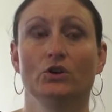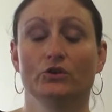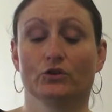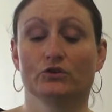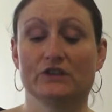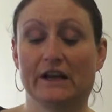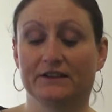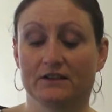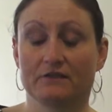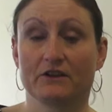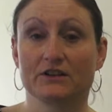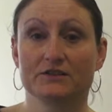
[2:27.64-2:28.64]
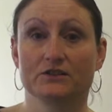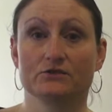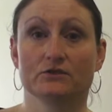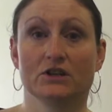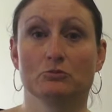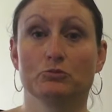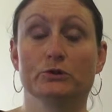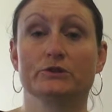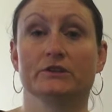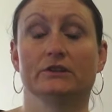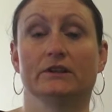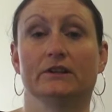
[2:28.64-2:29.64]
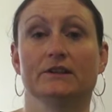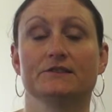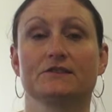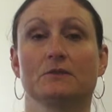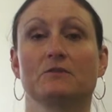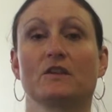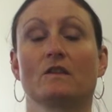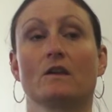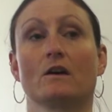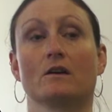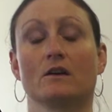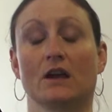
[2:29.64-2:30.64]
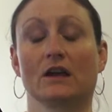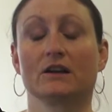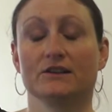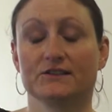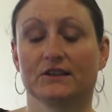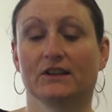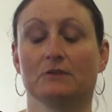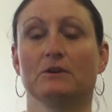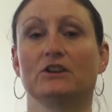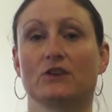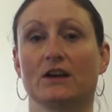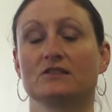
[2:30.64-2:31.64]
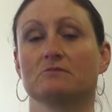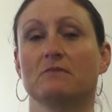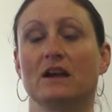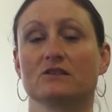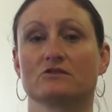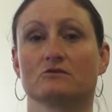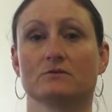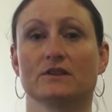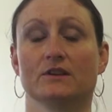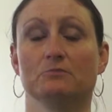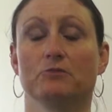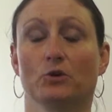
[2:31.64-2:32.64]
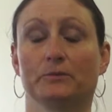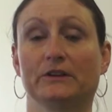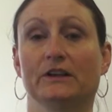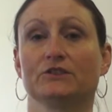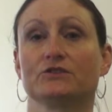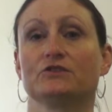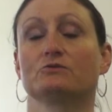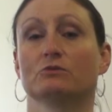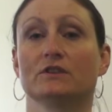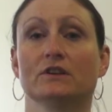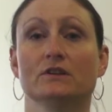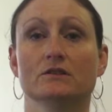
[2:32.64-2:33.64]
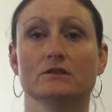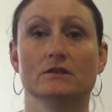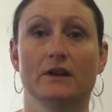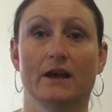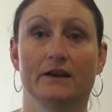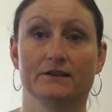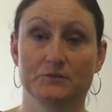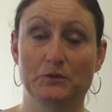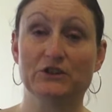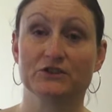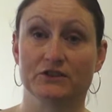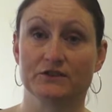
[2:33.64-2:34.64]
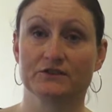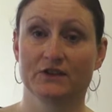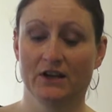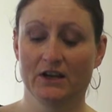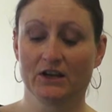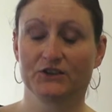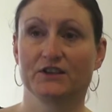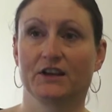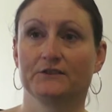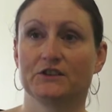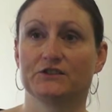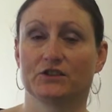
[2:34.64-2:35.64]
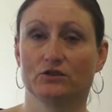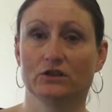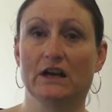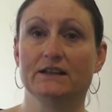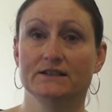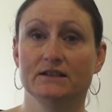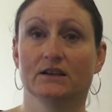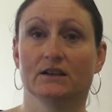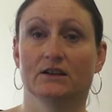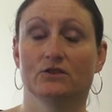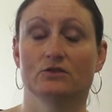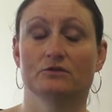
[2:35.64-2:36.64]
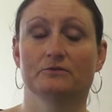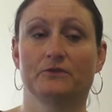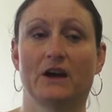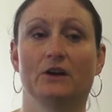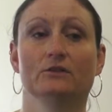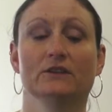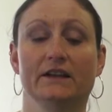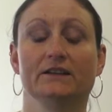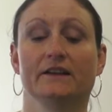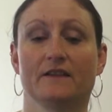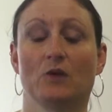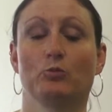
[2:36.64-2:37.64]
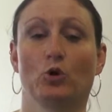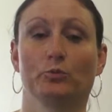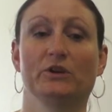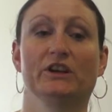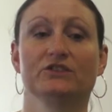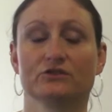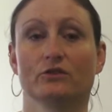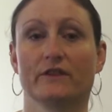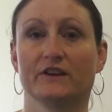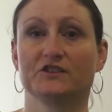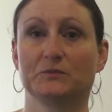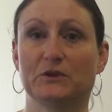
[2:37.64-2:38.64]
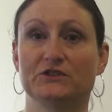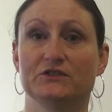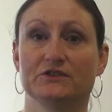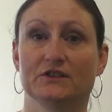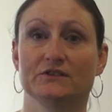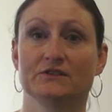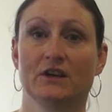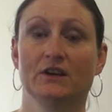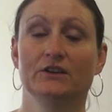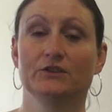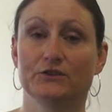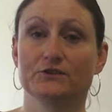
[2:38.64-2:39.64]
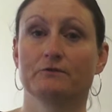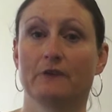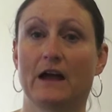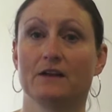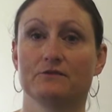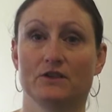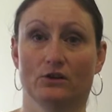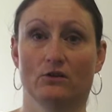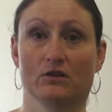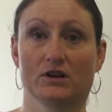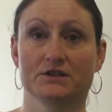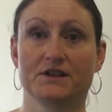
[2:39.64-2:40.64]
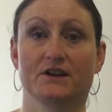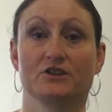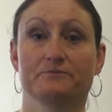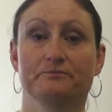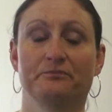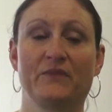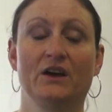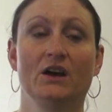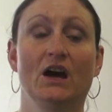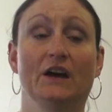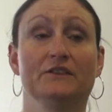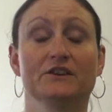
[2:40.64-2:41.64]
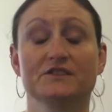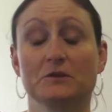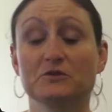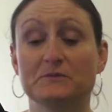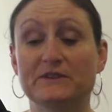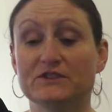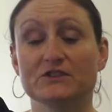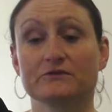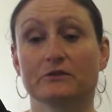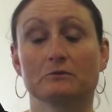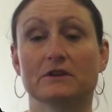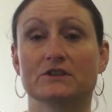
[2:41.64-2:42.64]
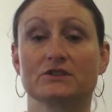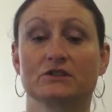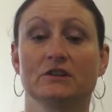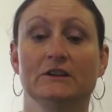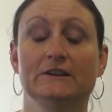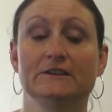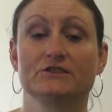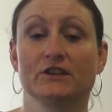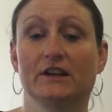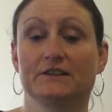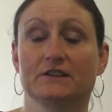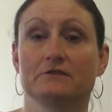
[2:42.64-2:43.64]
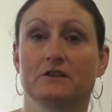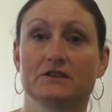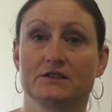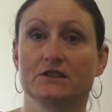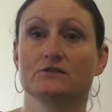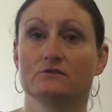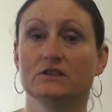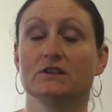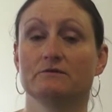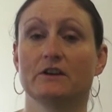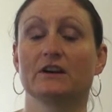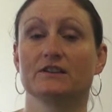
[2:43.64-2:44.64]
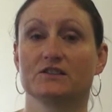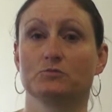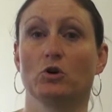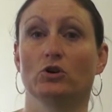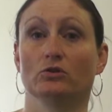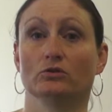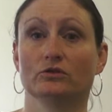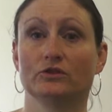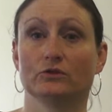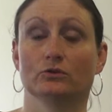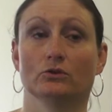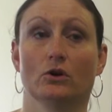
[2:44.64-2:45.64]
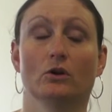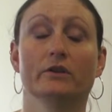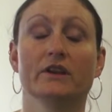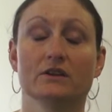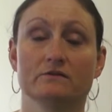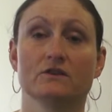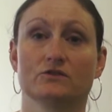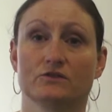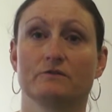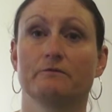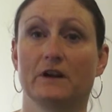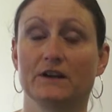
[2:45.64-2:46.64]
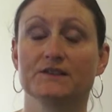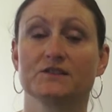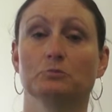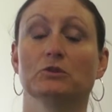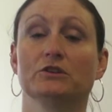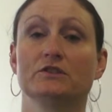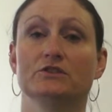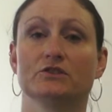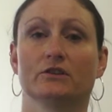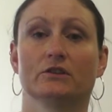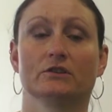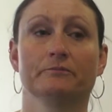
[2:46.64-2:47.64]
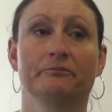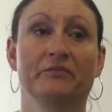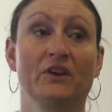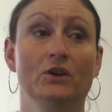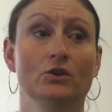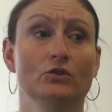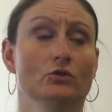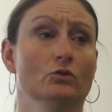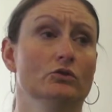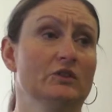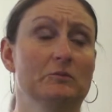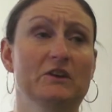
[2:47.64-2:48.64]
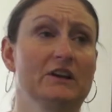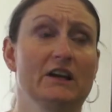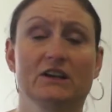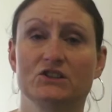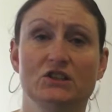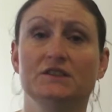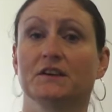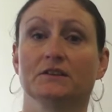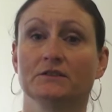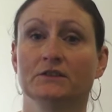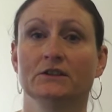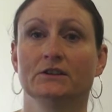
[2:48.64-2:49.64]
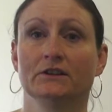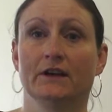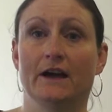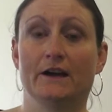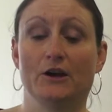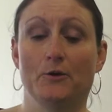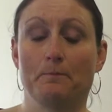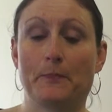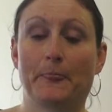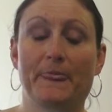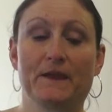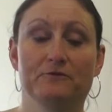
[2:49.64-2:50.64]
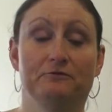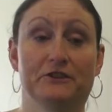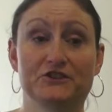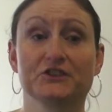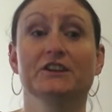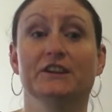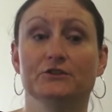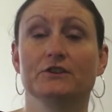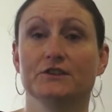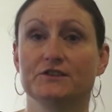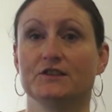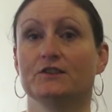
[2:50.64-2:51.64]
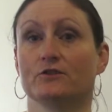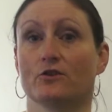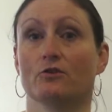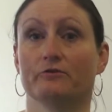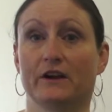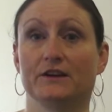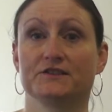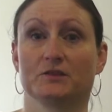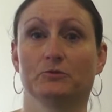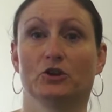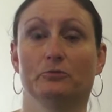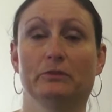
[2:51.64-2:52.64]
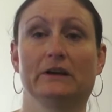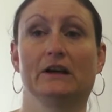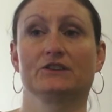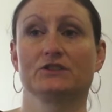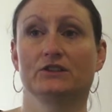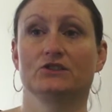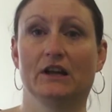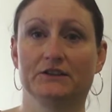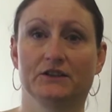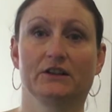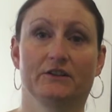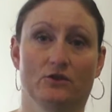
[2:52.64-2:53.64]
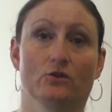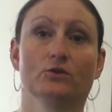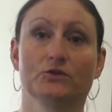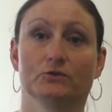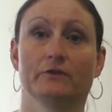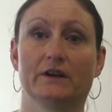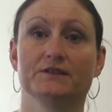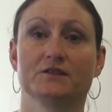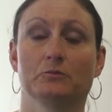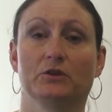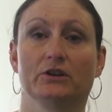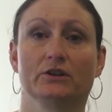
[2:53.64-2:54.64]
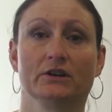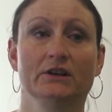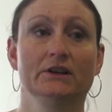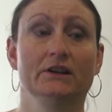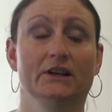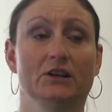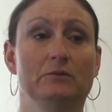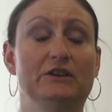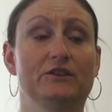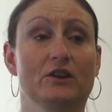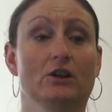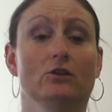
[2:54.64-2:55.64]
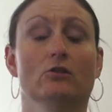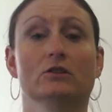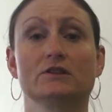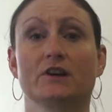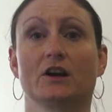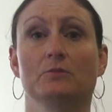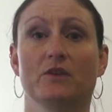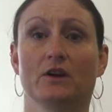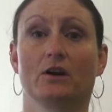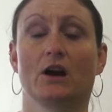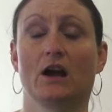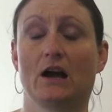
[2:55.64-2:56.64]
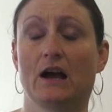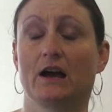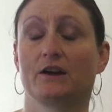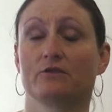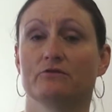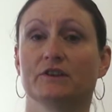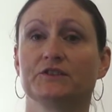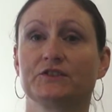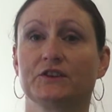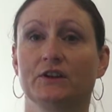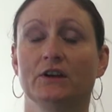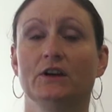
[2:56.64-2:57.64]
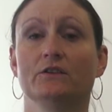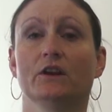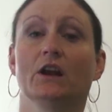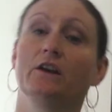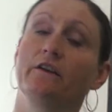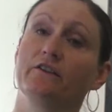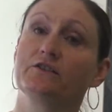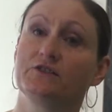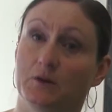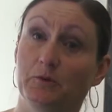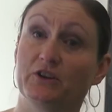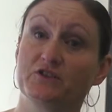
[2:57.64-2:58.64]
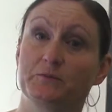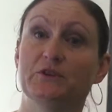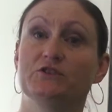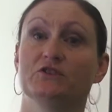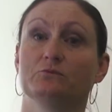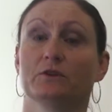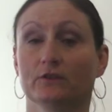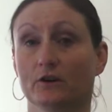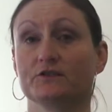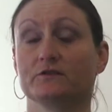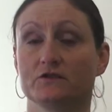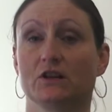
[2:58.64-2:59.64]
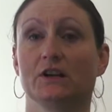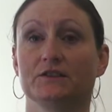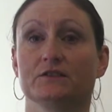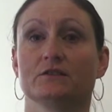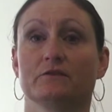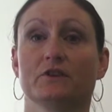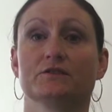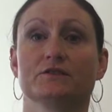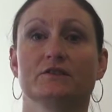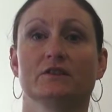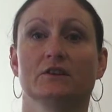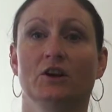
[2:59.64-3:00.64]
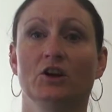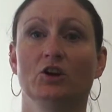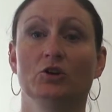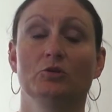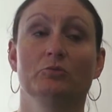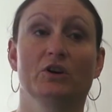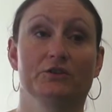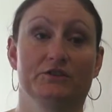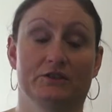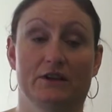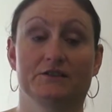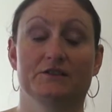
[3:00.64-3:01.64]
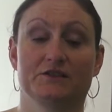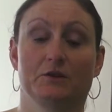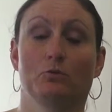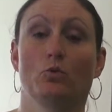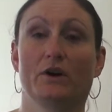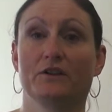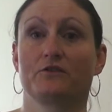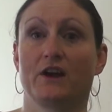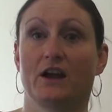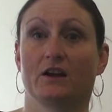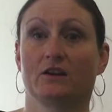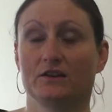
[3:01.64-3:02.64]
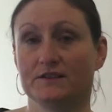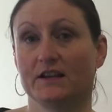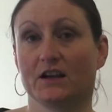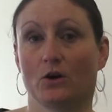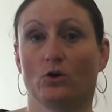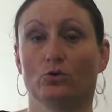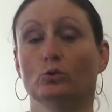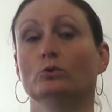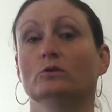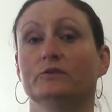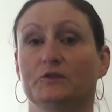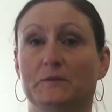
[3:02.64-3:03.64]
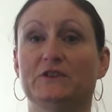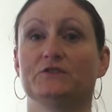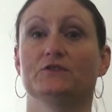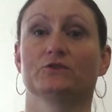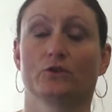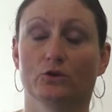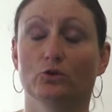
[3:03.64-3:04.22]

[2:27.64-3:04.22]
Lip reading: So genetic diversity is really important, and it's something that increasingly we try to measure within populations, within species, because it gives us a good idea of how likely that population or that species is to survive in the longer term. And there are some species for which genetic diversity is really very small, so all the individuals are very similar to each other. So something like cheetah, visually you can see they're all very similar, but actually genetically they're also very similar, and it means that long term they are at higher risk than another similar species with lots of genetic diversity, because, as I say, one threat could take out a whole species or a